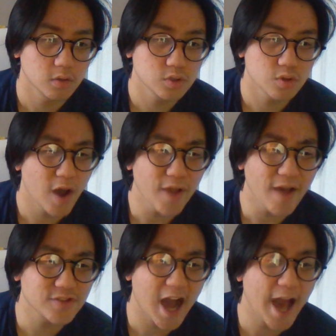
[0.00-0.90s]
"So how do you
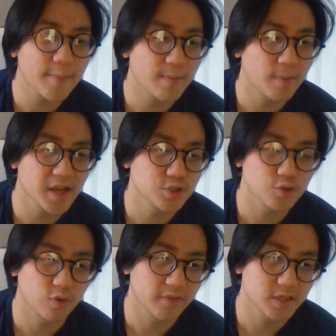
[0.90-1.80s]
have time and money to
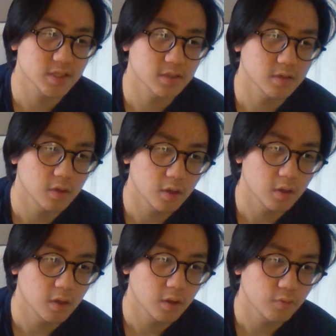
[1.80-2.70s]
do all of this?"
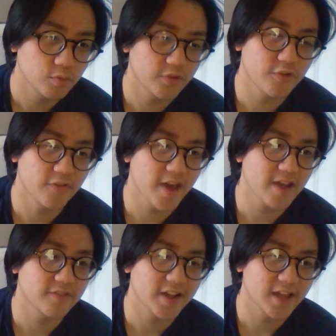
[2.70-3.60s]
Well, you're
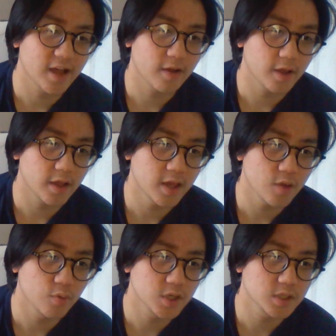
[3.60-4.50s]
forgetting the fact that
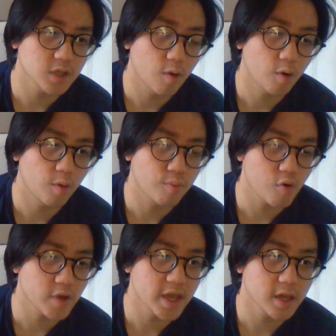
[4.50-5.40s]
he was a
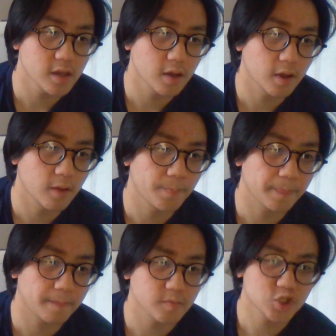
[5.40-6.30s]

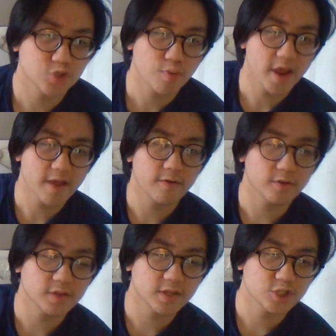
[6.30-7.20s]
brokey
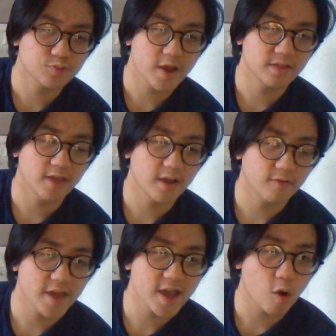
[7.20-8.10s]
spray
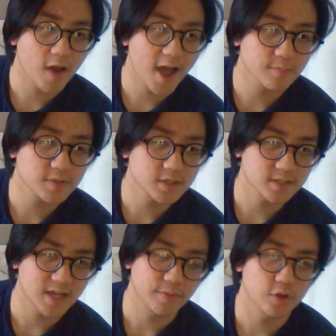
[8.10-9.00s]
thing, Ecolabs
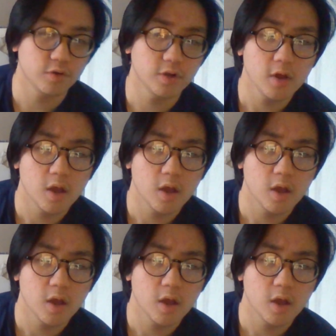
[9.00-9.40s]
type of dude,